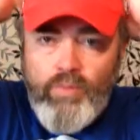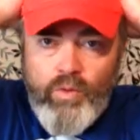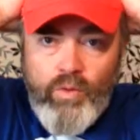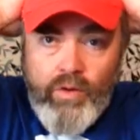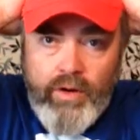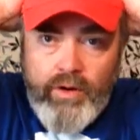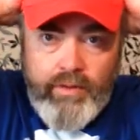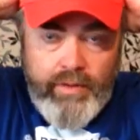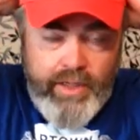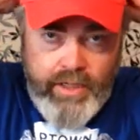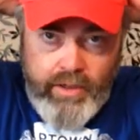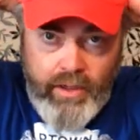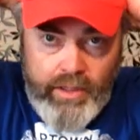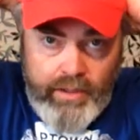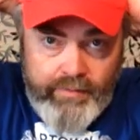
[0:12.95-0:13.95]
more than
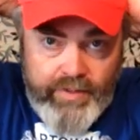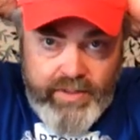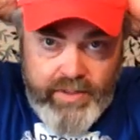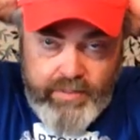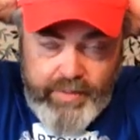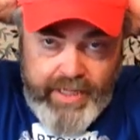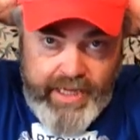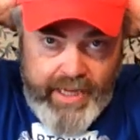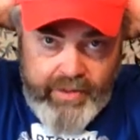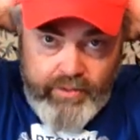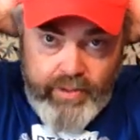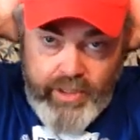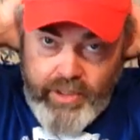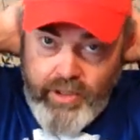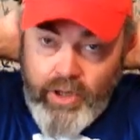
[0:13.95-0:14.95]
all of us to be gathered
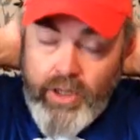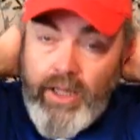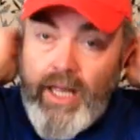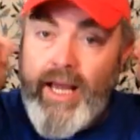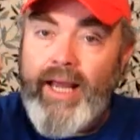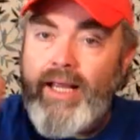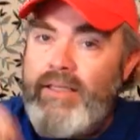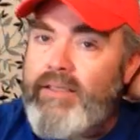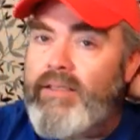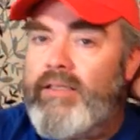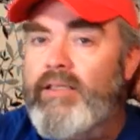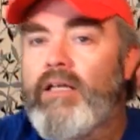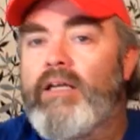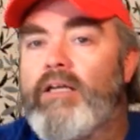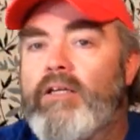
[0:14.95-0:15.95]
in our
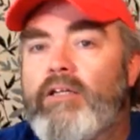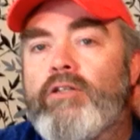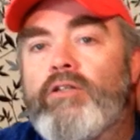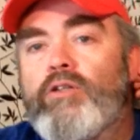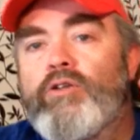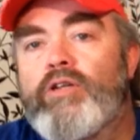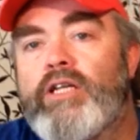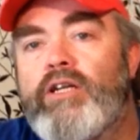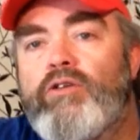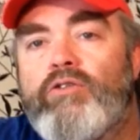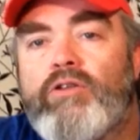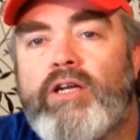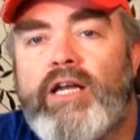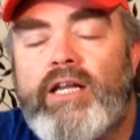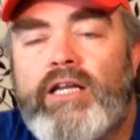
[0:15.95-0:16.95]
class, learning,
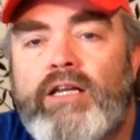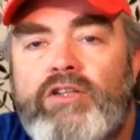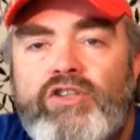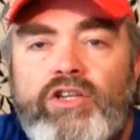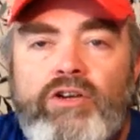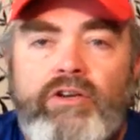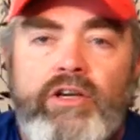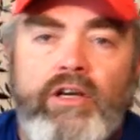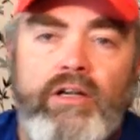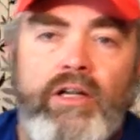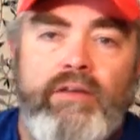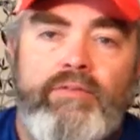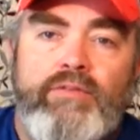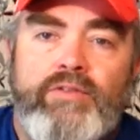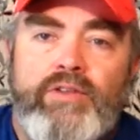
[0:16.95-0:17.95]
creating, and sharing our
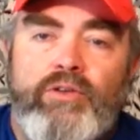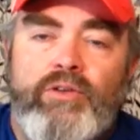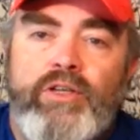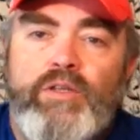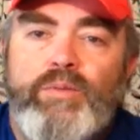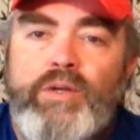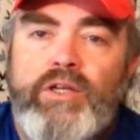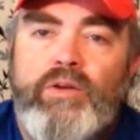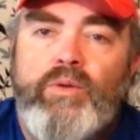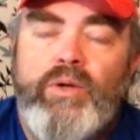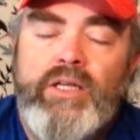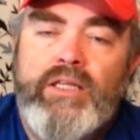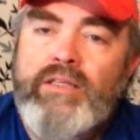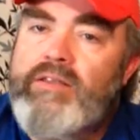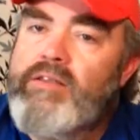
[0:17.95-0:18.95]
love of stories, but you know
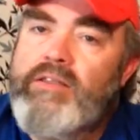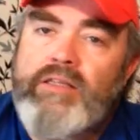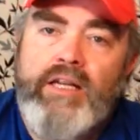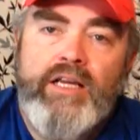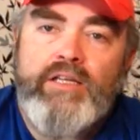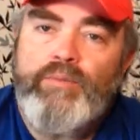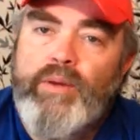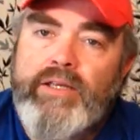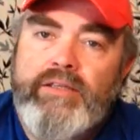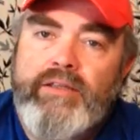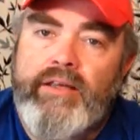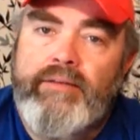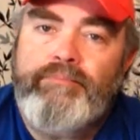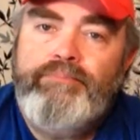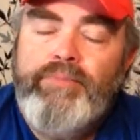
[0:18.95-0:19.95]
what, this is the next best
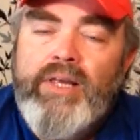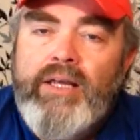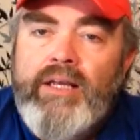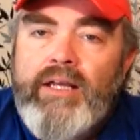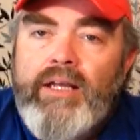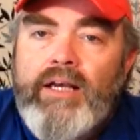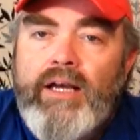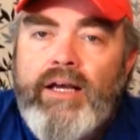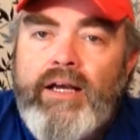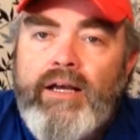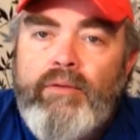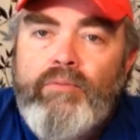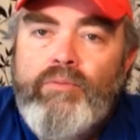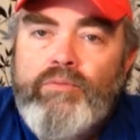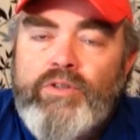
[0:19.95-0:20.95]

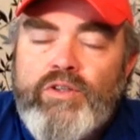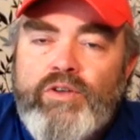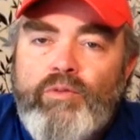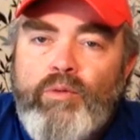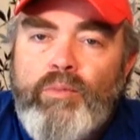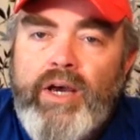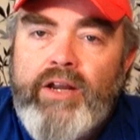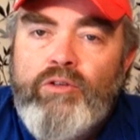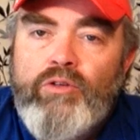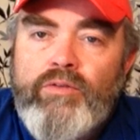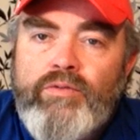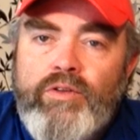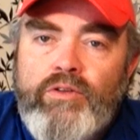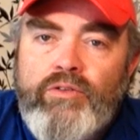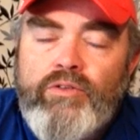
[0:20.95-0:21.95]
thing. Just a reminder,
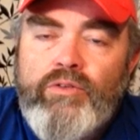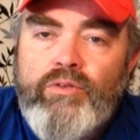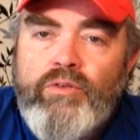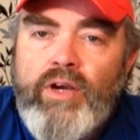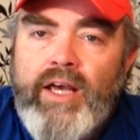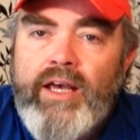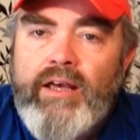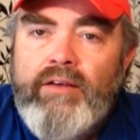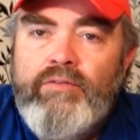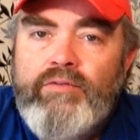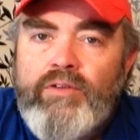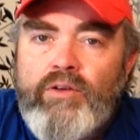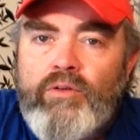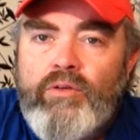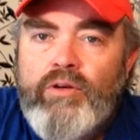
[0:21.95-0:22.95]
if you do have
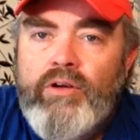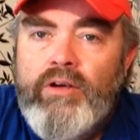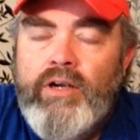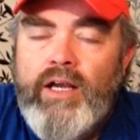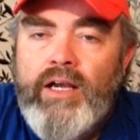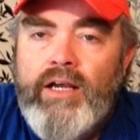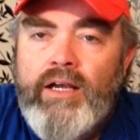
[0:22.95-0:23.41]
your